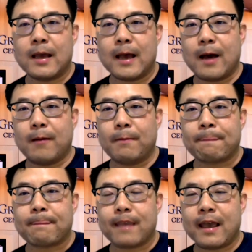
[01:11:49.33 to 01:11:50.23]
Um,
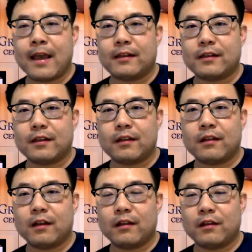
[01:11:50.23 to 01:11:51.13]
and
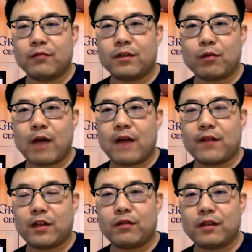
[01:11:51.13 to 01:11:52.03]
the, the reason why we
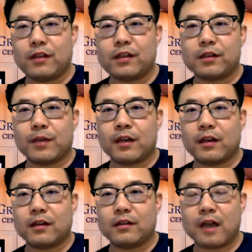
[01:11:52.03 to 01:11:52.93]
do this is
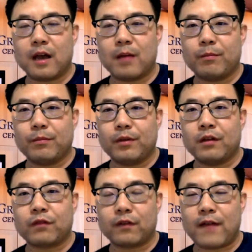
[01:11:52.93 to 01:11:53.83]
because, um, you know,
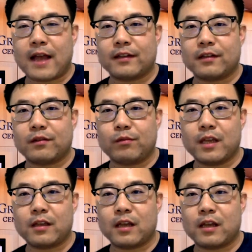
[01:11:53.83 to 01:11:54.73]
for vaccines,
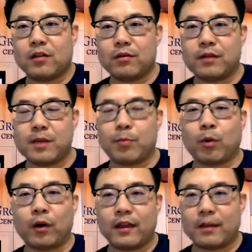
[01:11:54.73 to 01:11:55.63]
we tend to
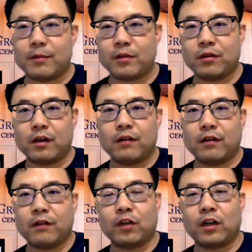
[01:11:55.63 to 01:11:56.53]
deploy them to a,
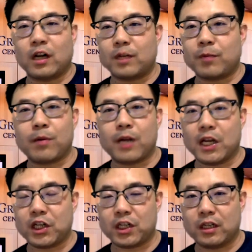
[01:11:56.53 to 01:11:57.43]
a very large
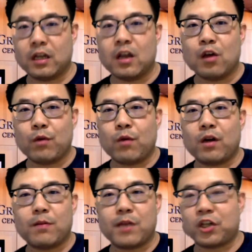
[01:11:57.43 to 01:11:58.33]
population. We
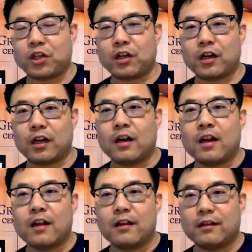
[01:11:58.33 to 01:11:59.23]
want to make sure
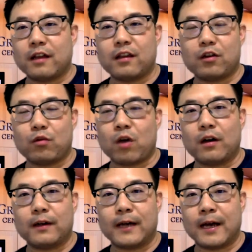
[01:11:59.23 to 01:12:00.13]
there's nothing
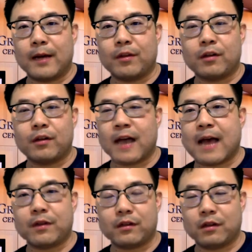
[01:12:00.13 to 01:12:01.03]
wrong, uh, you know, going to
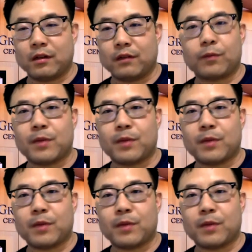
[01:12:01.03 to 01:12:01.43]
happen, you know, for